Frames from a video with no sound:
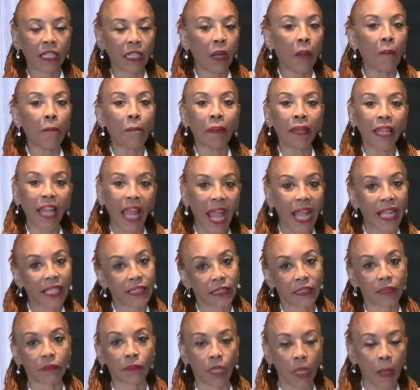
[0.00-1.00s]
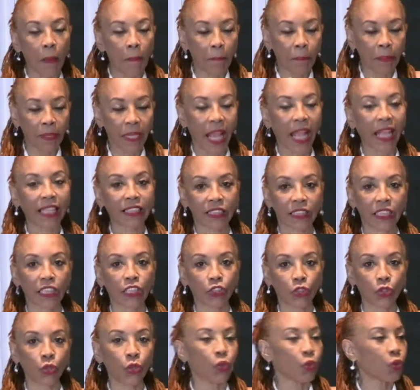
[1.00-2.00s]

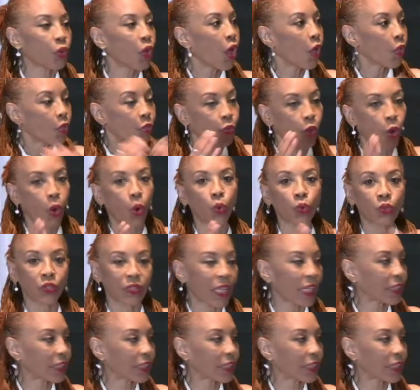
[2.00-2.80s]
complexing to those